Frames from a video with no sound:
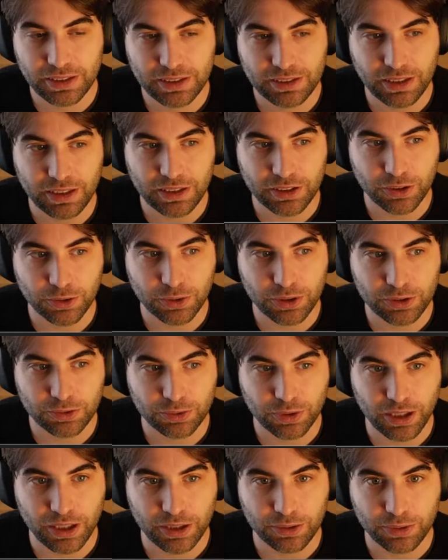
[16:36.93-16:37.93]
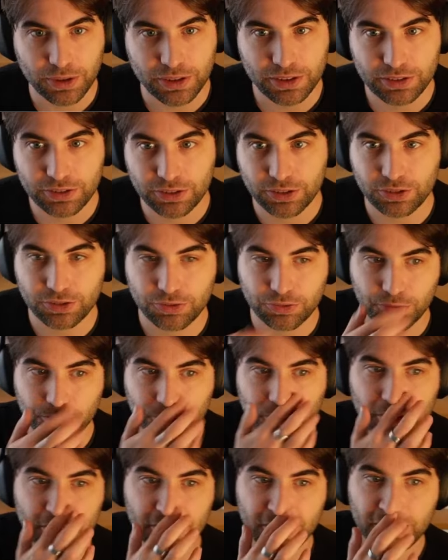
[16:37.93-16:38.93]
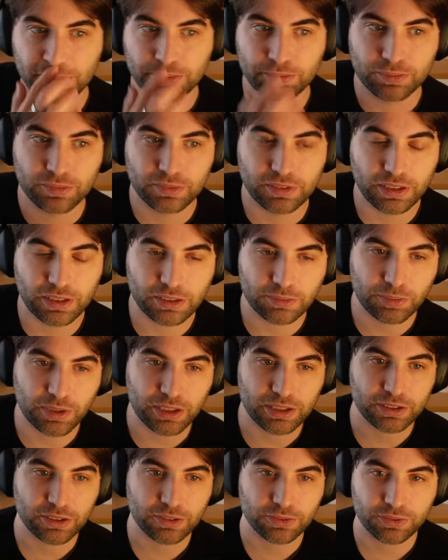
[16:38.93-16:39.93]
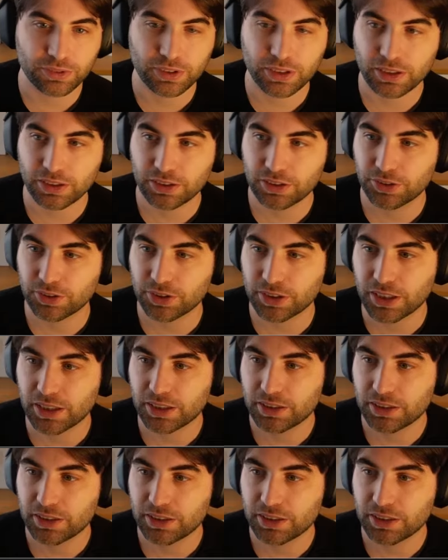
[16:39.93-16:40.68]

I noticed while I was just rewatching that part of the Q&A.